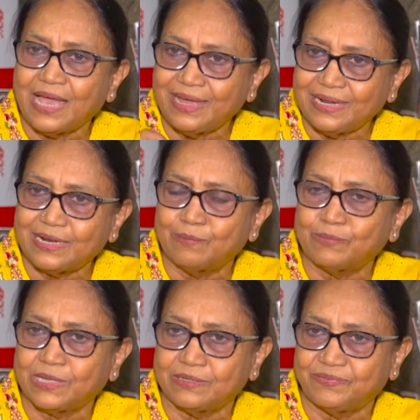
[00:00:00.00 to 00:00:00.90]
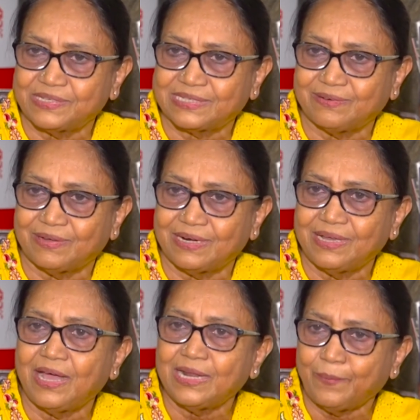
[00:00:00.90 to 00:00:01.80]
or a Ramzan festival,
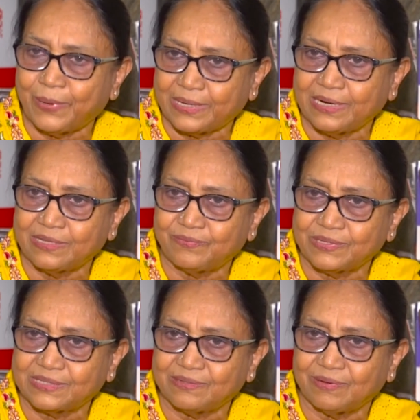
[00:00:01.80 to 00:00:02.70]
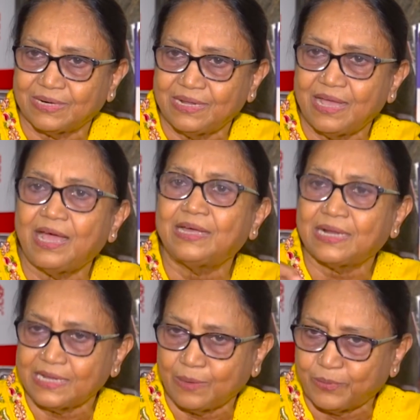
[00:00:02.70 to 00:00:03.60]
or a Bakrid festival, or
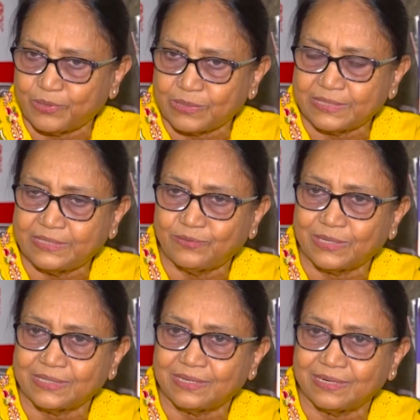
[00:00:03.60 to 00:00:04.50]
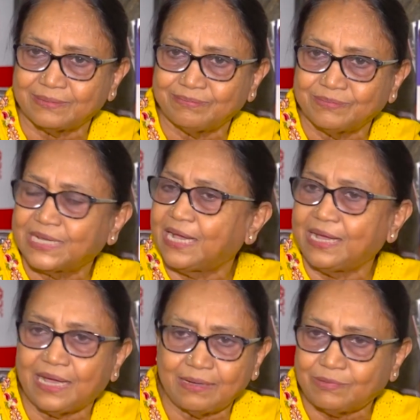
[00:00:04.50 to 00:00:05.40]
about Shivratri,
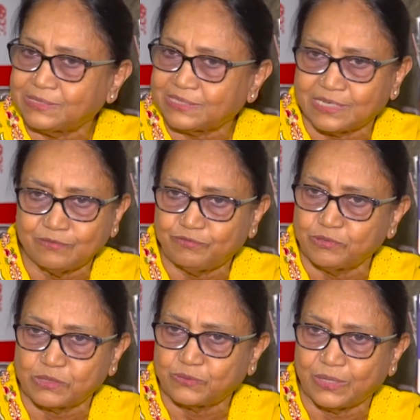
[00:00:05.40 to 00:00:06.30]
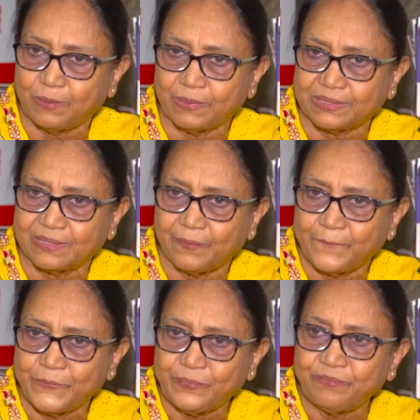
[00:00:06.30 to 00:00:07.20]
I was confused very much.
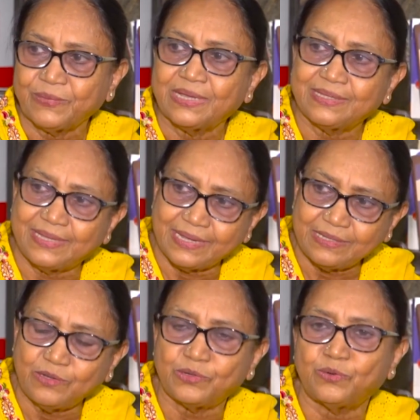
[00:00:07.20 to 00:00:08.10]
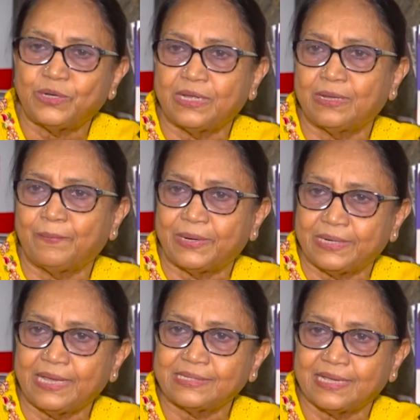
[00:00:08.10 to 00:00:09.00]
Then during
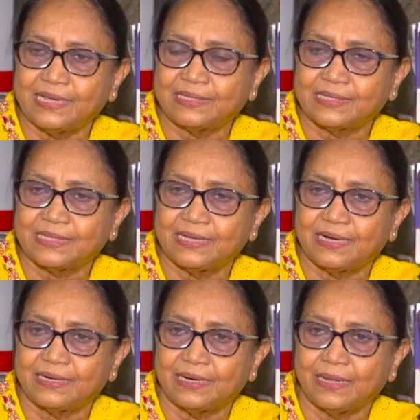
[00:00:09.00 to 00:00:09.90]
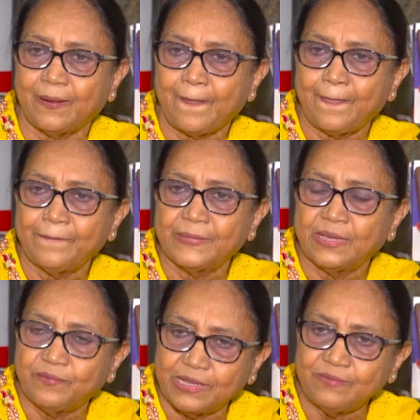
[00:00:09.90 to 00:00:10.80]
Bandai Sahitya Sangatne,
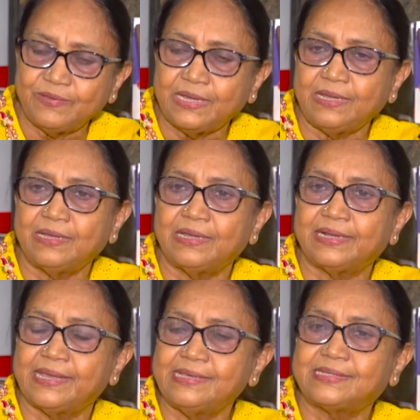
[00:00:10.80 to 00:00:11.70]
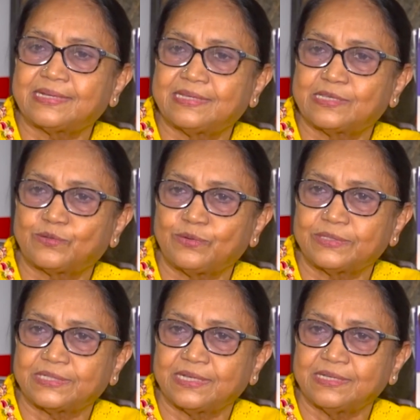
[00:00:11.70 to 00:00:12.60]
when we raised these
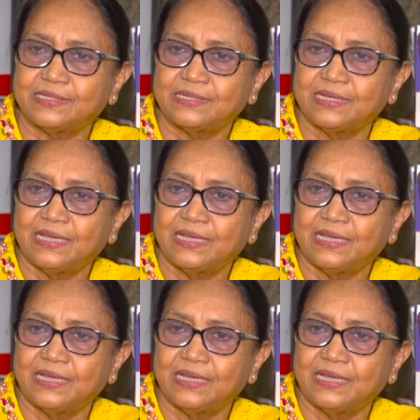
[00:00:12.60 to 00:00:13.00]
questions,